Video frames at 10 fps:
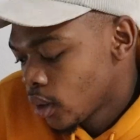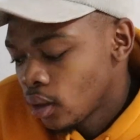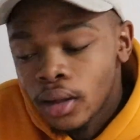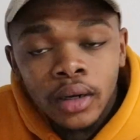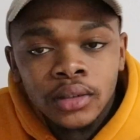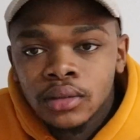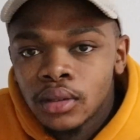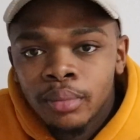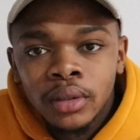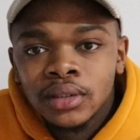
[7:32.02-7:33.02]
I'll ask
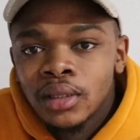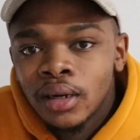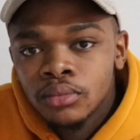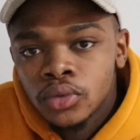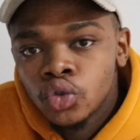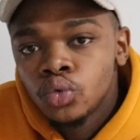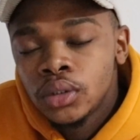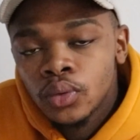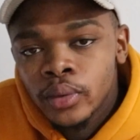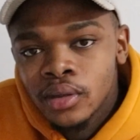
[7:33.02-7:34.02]
the person that I'm
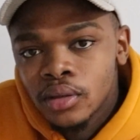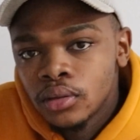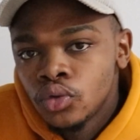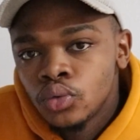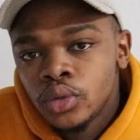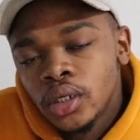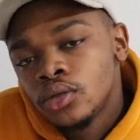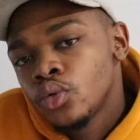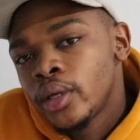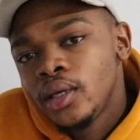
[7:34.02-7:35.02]
shooting with to
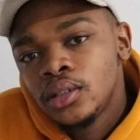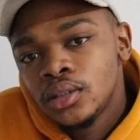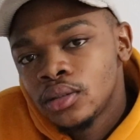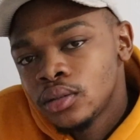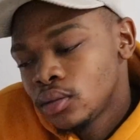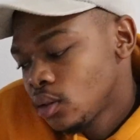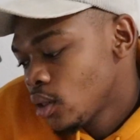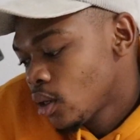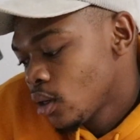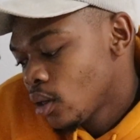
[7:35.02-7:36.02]
change locations
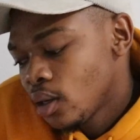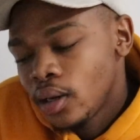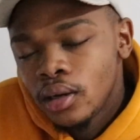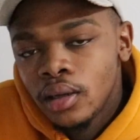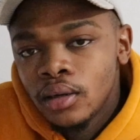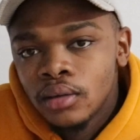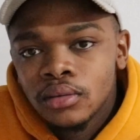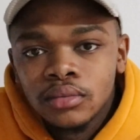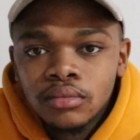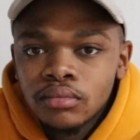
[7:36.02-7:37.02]
and then
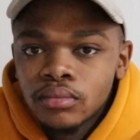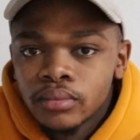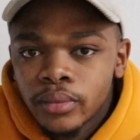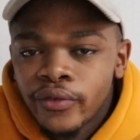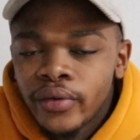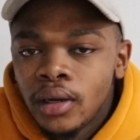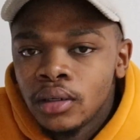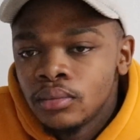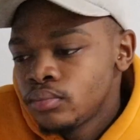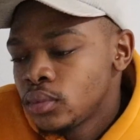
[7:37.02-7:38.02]
find
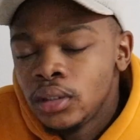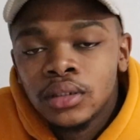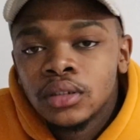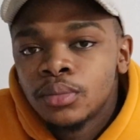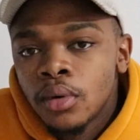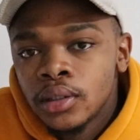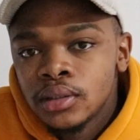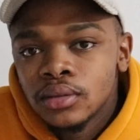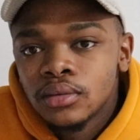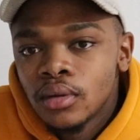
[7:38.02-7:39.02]
a decent spot.
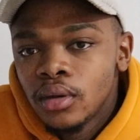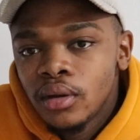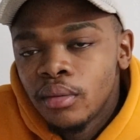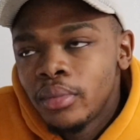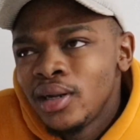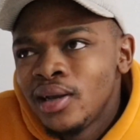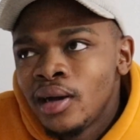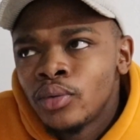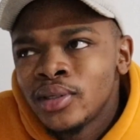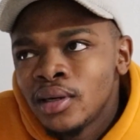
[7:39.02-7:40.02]
But yeah,
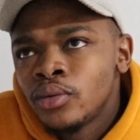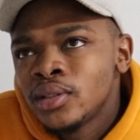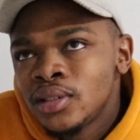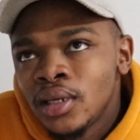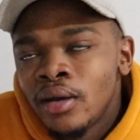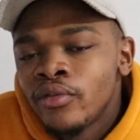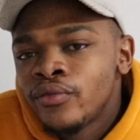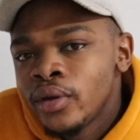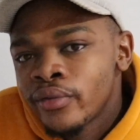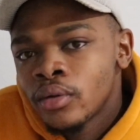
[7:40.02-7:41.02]
I wouldn't, I wouldn't say I have a
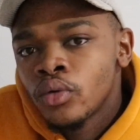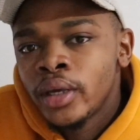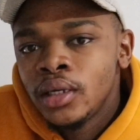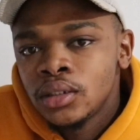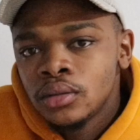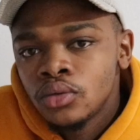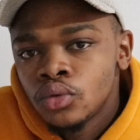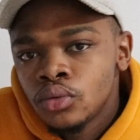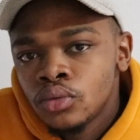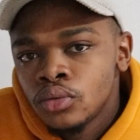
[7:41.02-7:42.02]
favorite location
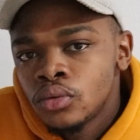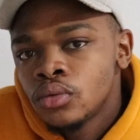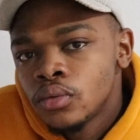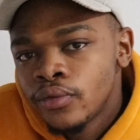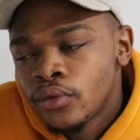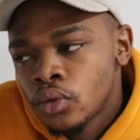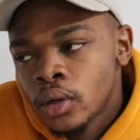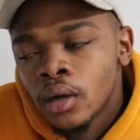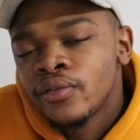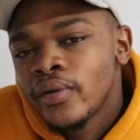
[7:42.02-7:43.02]
to
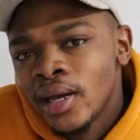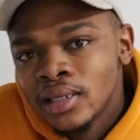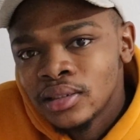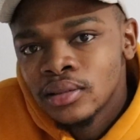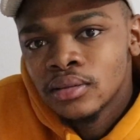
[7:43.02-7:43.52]
photograph at.